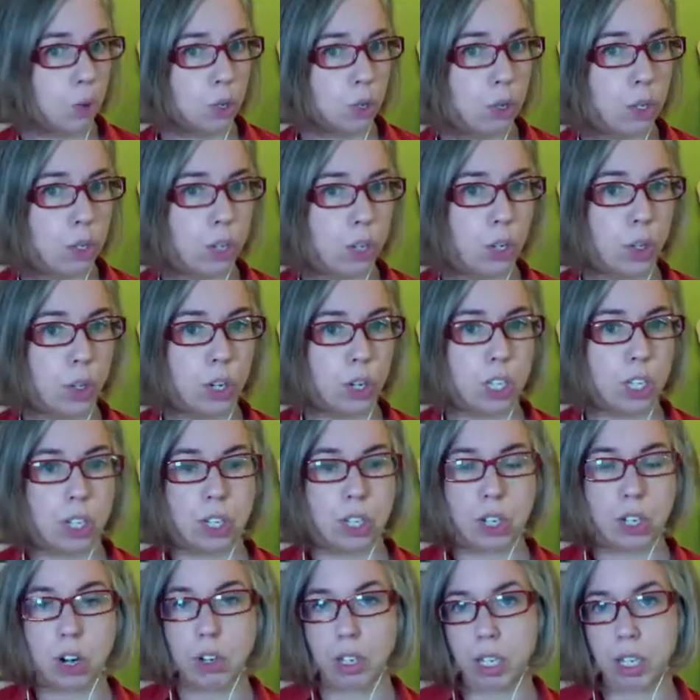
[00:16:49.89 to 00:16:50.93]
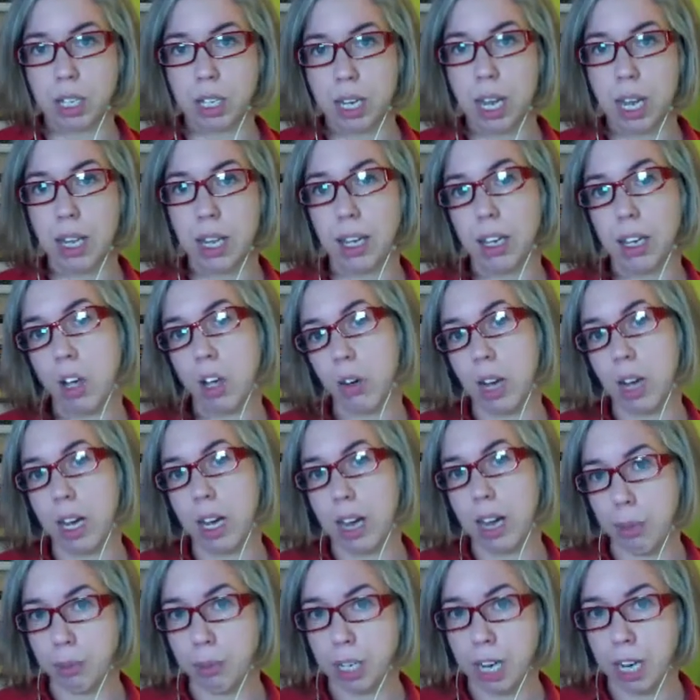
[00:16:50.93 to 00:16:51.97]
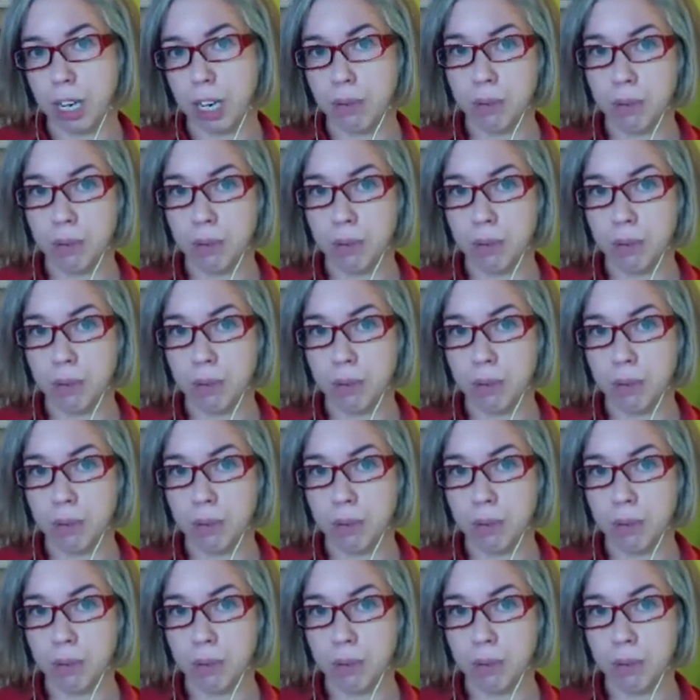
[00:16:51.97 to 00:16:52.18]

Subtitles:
So you can start to say like, okay, nap time,